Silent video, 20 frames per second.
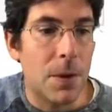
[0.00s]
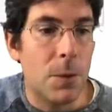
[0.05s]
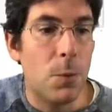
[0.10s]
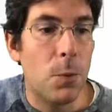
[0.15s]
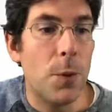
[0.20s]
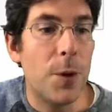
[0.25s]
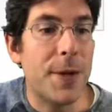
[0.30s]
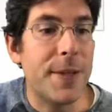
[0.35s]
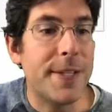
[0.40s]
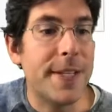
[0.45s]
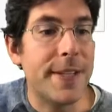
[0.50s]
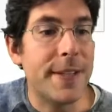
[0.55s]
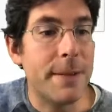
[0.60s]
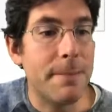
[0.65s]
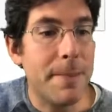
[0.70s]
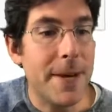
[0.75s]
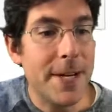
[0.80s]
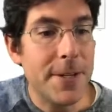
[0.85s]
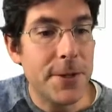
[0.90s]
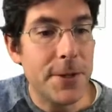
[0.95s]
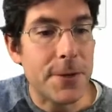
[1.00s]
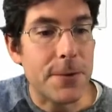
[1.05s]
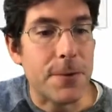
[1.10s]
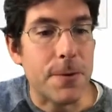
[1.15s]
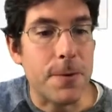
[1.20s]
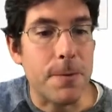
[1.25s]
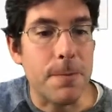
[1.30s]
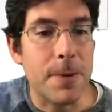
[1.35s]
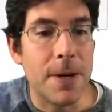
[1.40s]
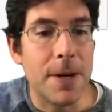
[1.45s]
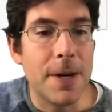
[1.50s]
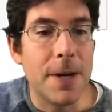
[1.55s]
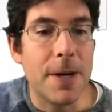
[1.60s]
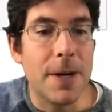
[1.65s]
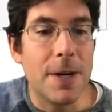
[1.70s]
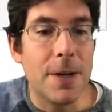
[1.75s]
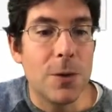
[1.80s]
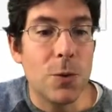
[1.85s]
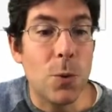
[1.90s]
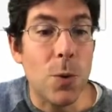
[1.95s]
whereas in the mentored group,
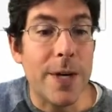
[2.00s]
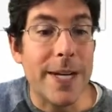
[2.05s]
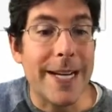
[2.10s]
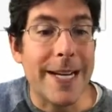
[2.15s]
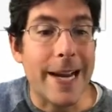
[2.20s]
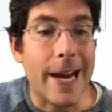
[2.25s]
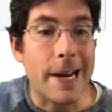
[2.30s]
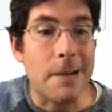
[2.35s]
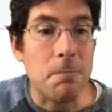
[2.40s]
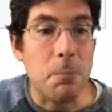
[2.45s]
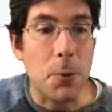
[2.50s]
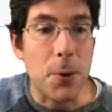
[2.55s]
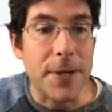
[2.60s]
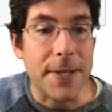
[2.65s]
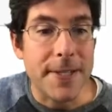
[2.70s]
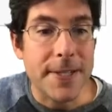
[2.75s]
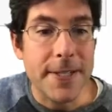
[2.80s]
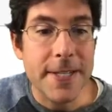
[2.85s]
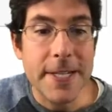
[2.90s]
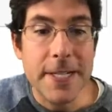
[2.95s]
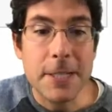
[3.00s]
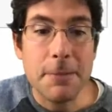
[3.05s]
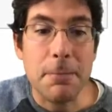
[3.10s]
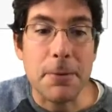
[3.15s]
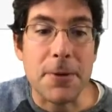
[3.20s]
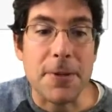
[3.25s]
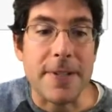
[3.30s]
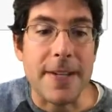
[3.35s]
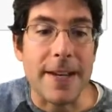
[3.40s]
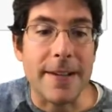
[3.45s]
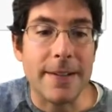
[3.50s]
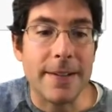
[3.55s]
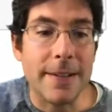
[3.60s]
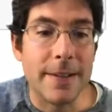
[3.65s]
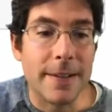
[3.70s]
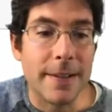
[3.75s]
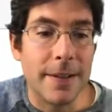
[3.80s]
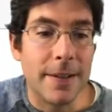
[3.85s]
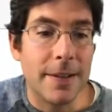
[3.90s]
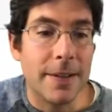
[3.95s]
29.6%,
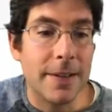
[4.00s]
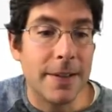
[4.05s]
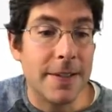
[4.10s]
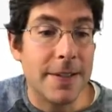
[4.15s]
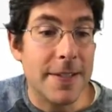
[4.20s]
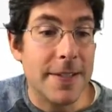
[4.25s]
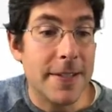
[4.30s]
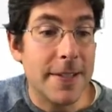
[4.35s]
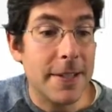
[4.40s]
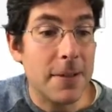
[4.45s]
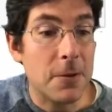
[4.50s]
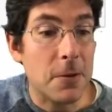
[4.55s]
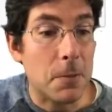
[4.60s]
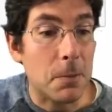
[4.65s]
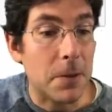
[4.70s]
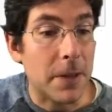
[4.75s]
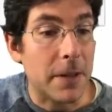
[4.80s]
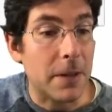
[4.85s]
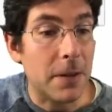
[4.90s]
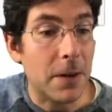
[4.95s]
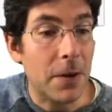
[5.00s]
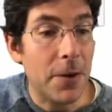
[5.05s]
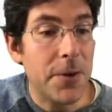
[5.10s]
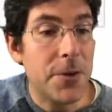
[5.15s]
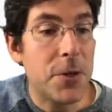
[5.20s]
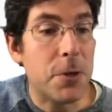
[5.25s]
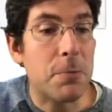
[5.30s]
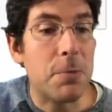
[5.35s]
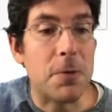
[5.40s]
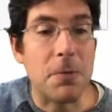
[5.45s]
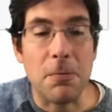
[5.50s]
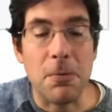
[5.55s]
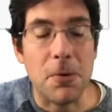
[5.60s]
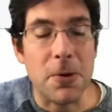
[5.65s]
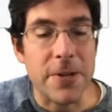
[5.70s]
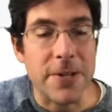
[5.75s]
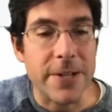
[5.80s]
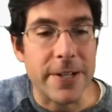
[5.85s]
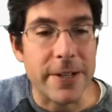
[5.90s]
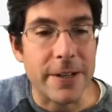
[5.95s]
considerably larger
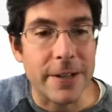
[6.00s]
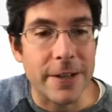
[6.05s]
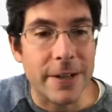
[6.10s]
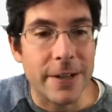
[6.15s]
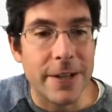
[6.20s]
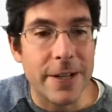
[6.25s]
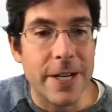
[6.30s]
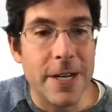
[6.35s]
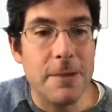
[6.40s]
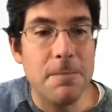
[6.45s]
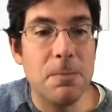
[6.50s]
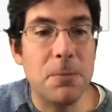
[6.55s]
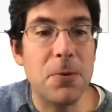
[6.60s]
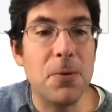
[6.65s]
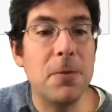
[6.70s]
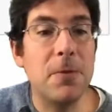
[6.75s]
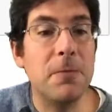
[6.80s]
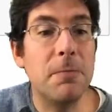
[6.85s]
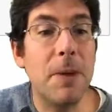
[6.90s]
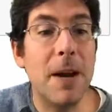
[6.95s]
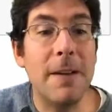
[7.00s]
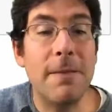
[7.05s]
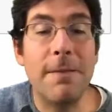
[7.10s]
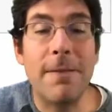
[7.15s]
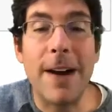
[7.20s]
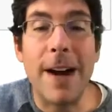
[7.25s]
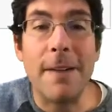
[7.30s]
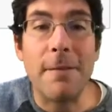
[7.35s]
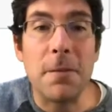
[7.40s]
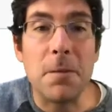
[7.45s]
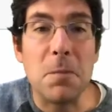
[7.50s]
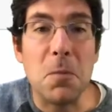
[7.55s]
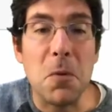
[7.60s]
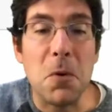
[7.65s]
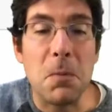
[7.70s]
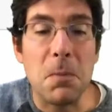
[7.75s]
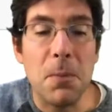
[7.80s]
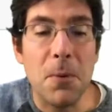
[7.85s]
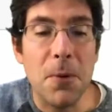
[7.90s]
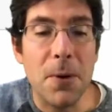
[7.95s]
proportion, improved by 5 or
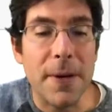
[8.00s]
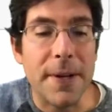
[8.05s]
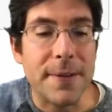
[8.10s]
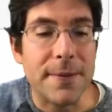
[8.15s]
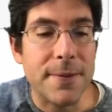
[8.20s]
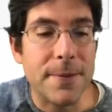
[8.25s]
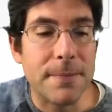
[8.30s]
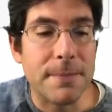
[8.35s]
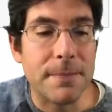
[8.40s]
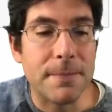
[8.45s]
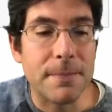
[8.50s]
more points.